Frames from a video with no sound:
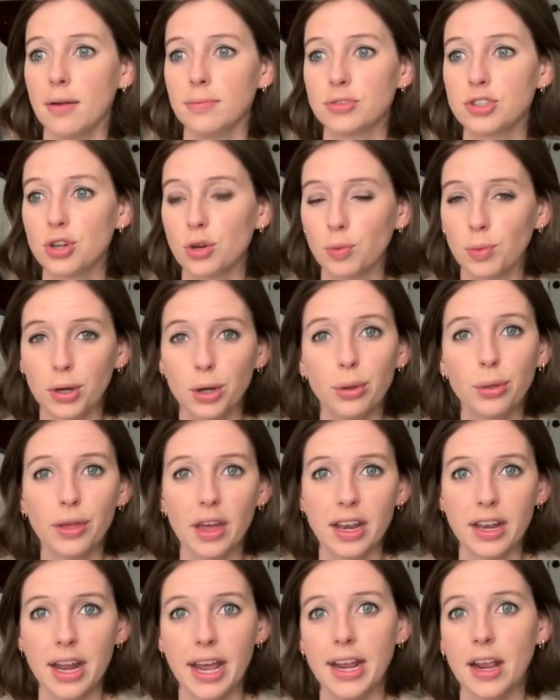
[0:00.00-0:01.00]
to Ruth
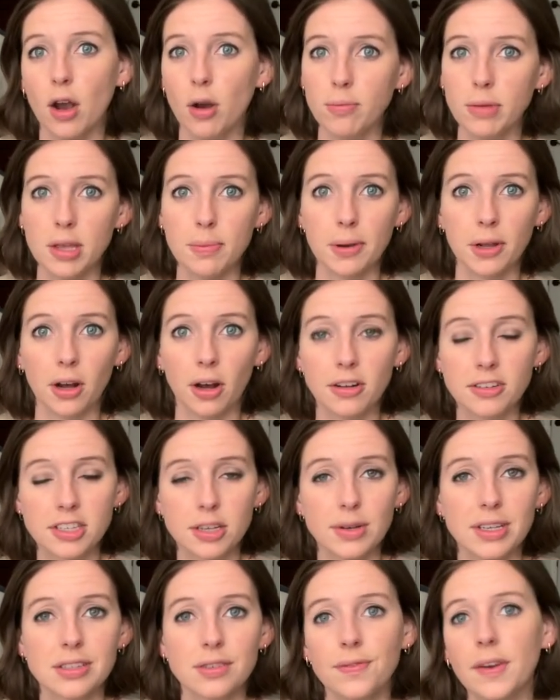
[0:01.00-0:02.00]
and Naomi, but also
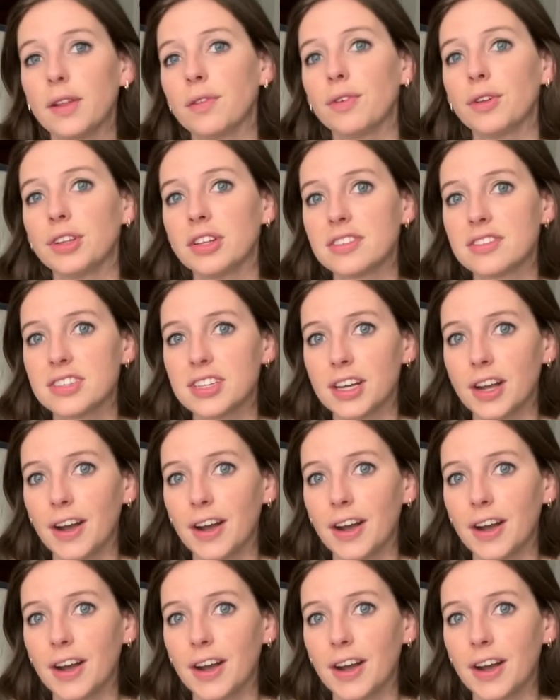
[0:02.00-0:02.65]
his faithfulness to